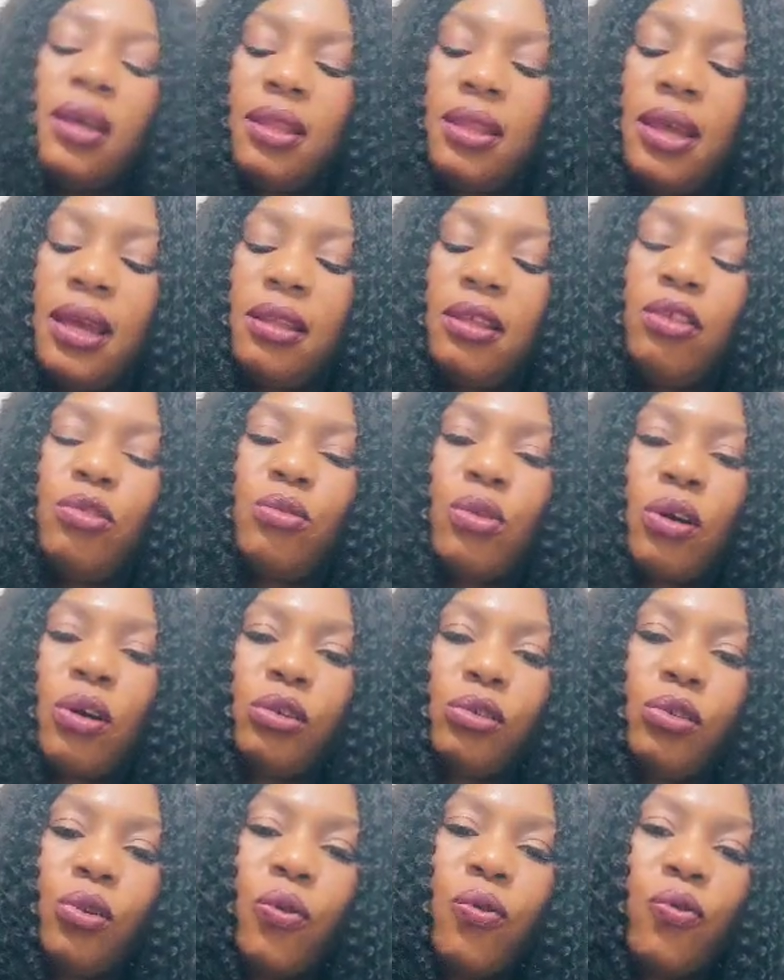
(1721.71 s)
Then this one
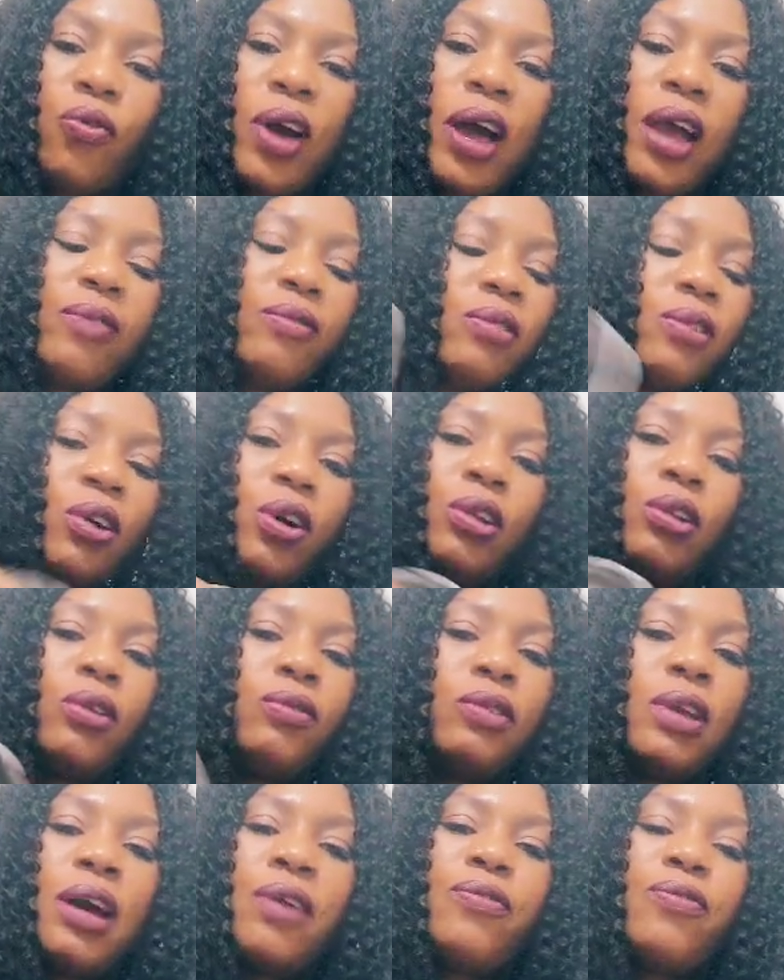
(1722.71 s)
also 5. All
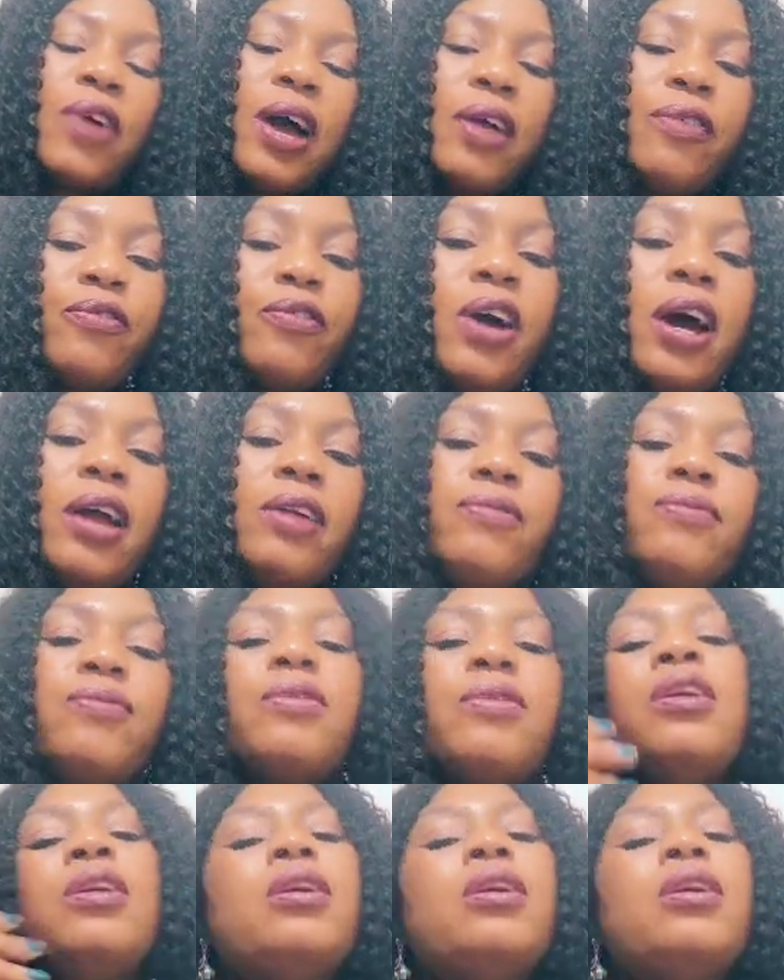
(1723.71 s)
of them are 5.